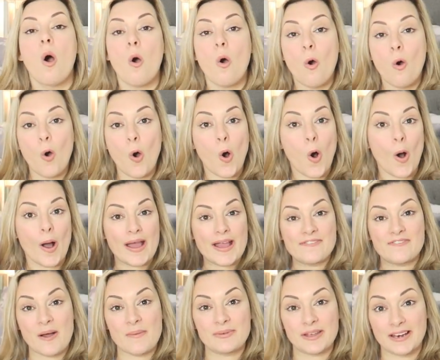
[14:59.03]
or
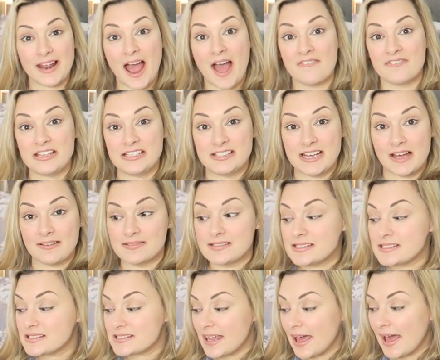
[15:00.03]
if I'm going to have it
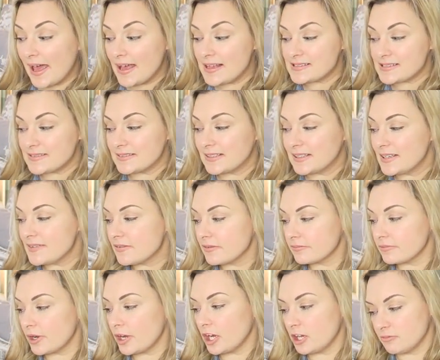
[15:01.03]
downstairs in the
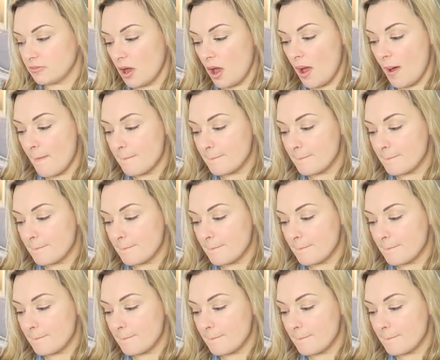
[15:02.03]
living room